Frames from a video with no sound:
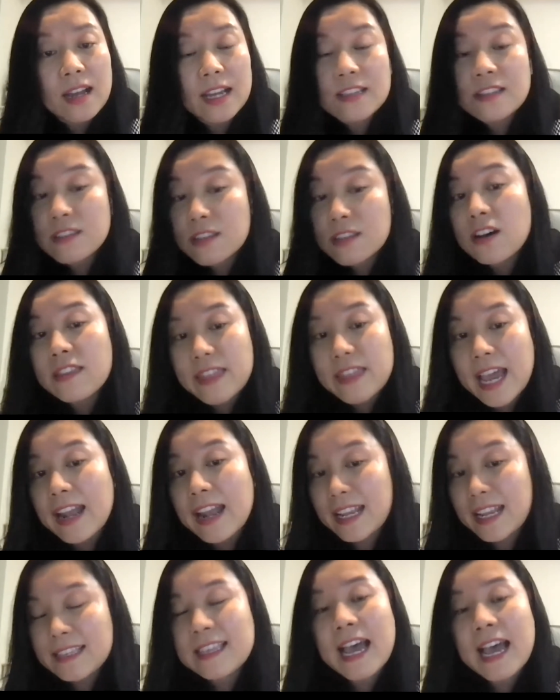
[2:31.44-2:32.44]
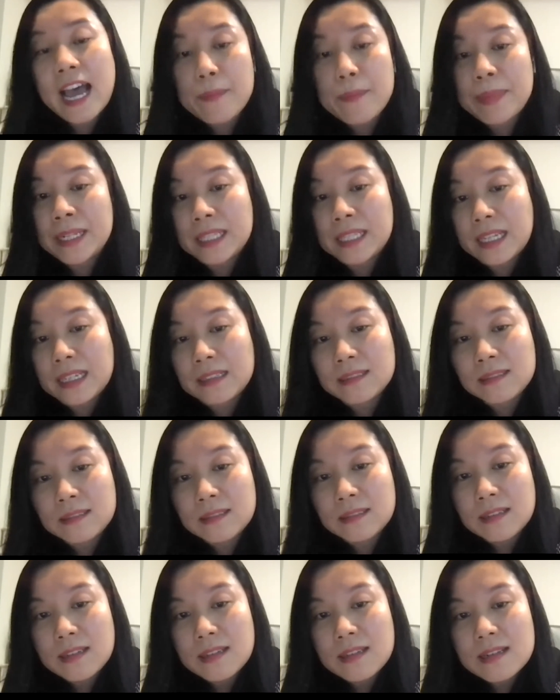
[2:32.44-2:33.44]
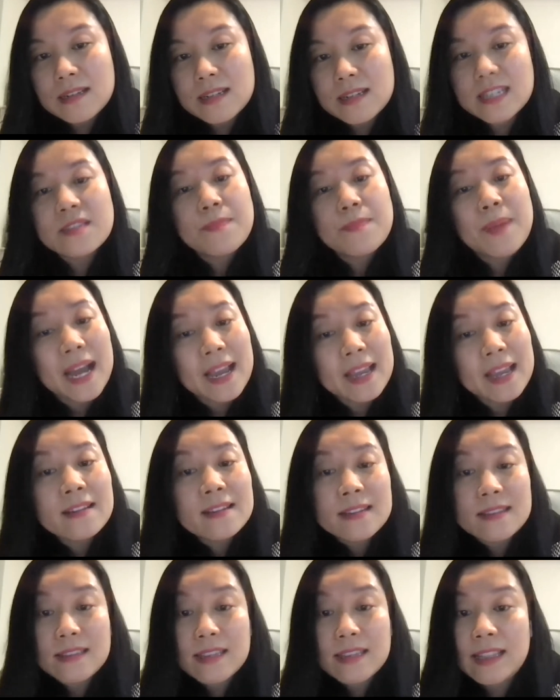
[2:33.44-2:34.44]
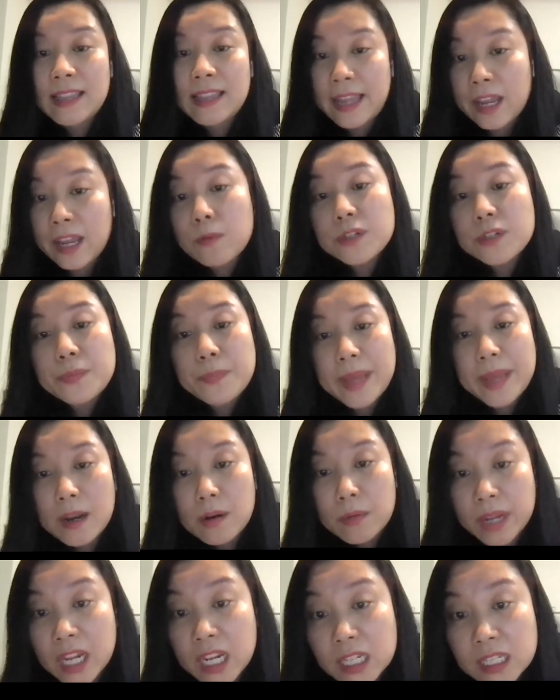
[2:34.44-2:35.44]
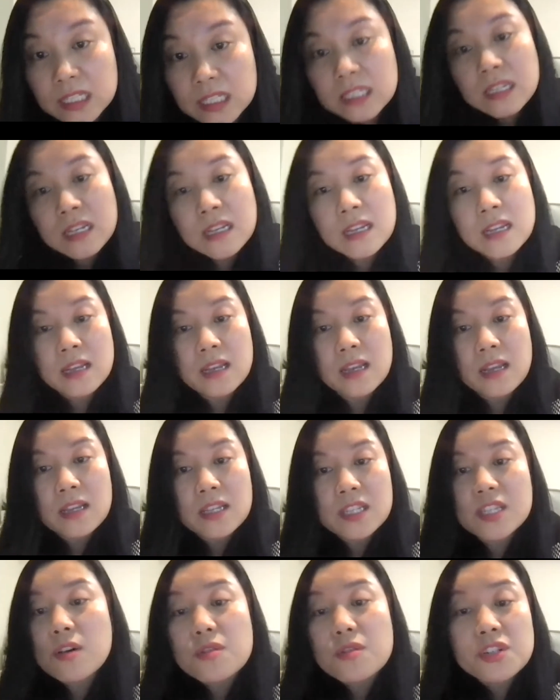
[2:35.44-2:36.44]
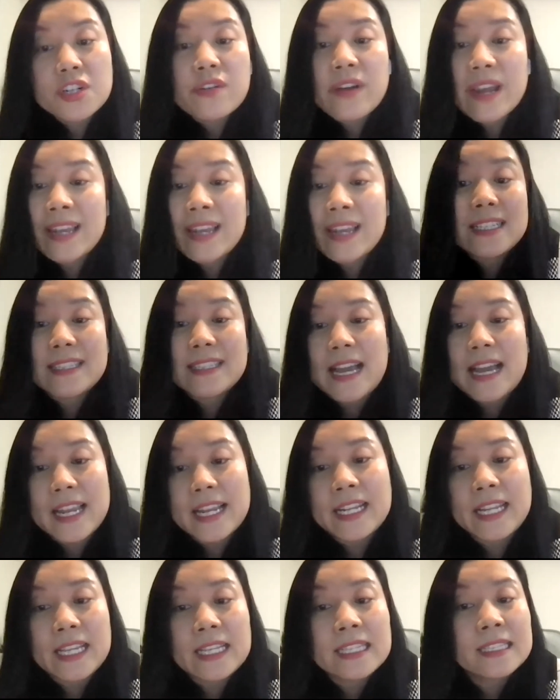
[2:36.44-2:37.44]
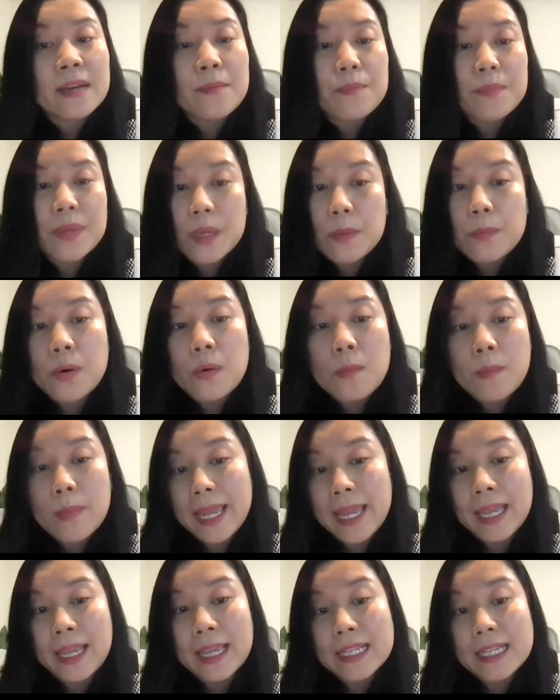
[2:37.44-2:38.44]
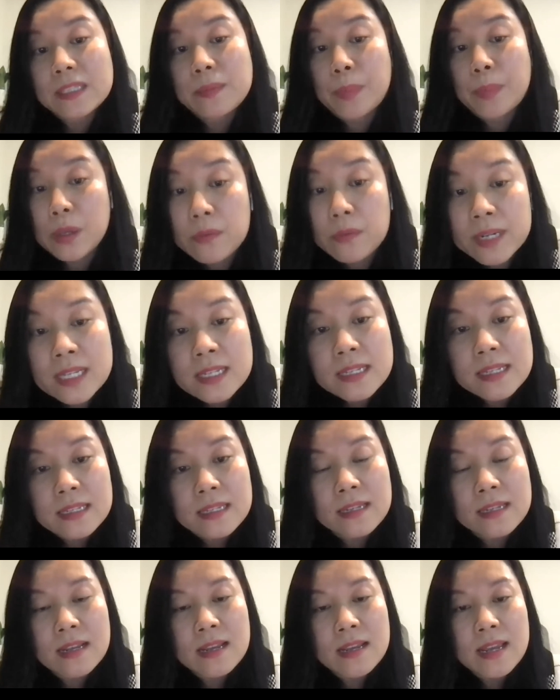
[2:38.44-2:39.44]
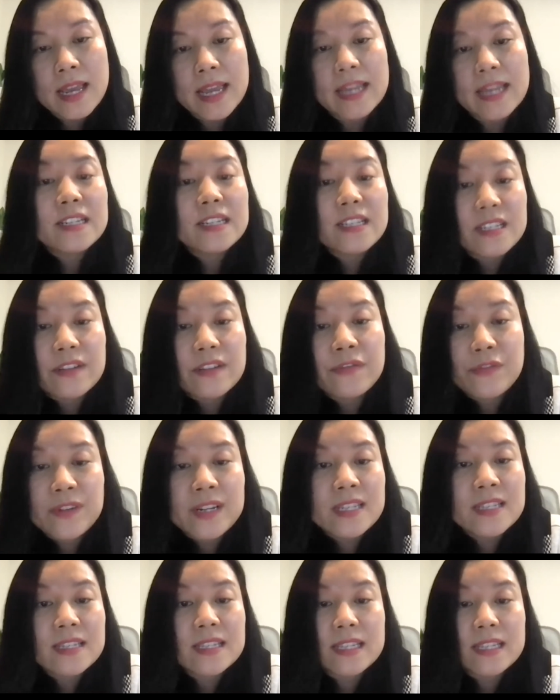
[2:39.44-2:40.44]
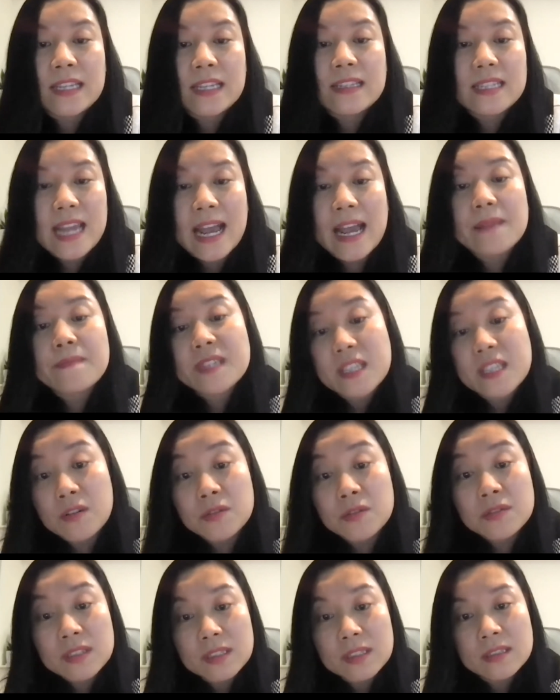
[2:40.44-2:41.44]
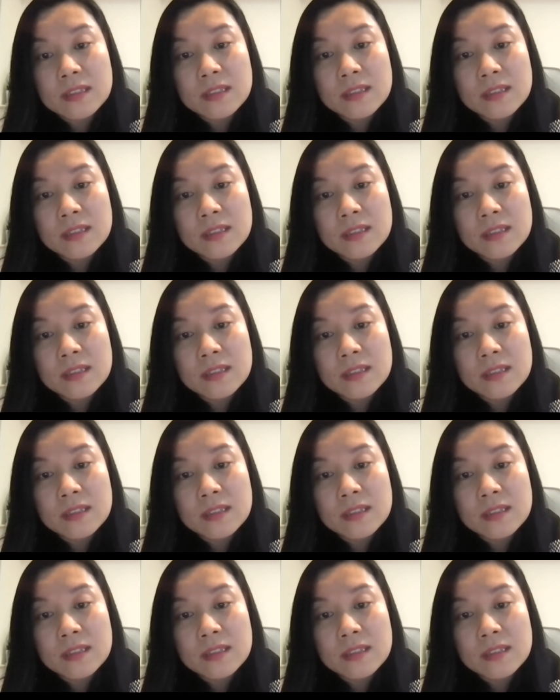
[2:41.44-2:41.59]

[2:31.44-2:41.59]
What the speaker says: saw that is happening. Despite the language barriers, social anxiety some people may experience, and the difference in time zones,